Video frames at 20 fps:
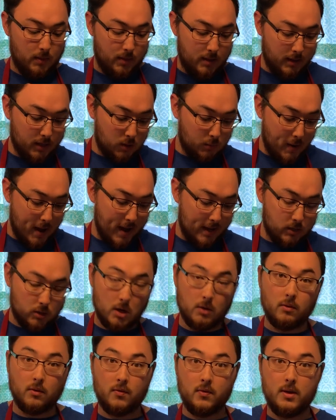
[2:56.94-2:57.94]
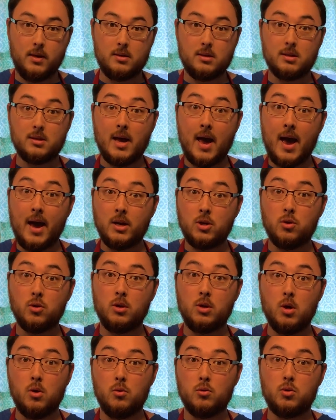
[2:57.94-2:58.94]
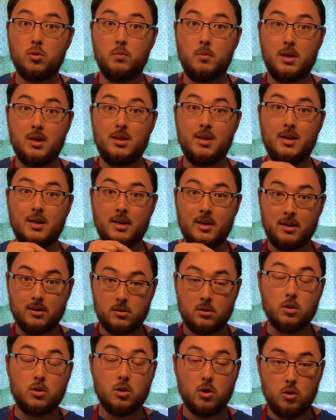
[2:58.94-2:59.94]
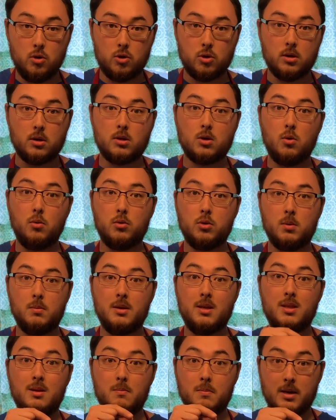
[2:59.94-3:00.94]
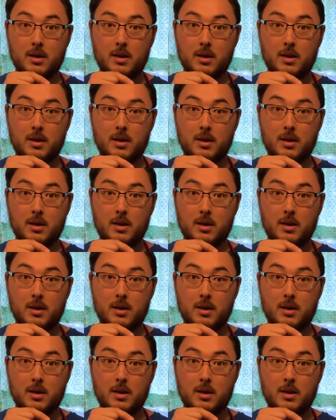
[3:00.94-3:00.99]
this Passover feast is actually going to be the institution. It's going to be the